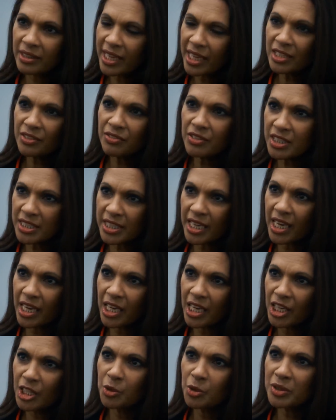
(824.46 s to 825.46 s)
At the end of the
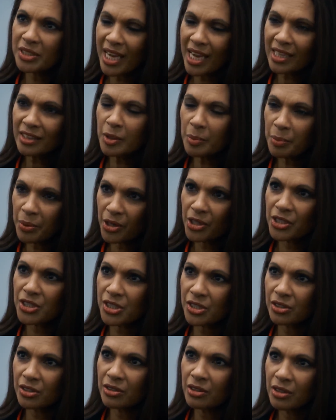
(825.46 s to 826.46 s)
day, you attack the
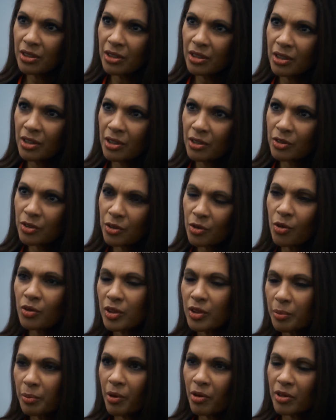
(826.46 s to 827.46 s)
person,
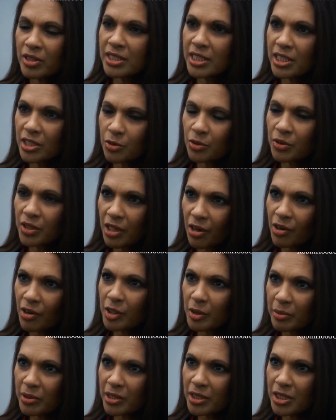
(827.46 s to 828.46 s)
not the policies or the
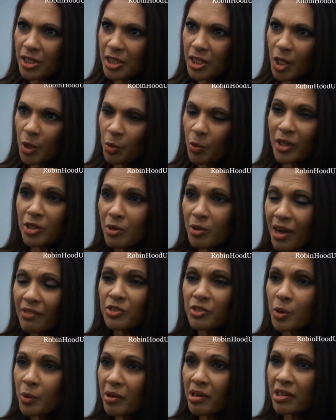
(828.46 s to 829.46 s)
arguments, when you have
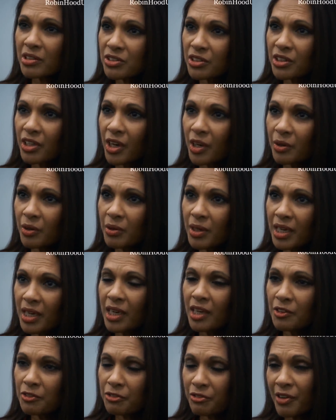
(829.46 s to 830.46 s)
nowhere else to go.
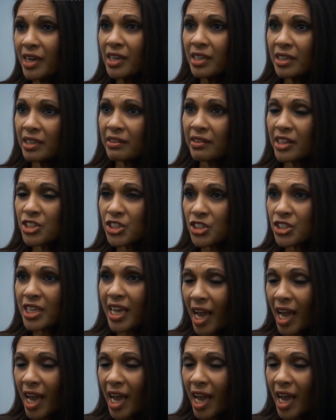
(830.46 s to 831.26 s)
And frankly, they're just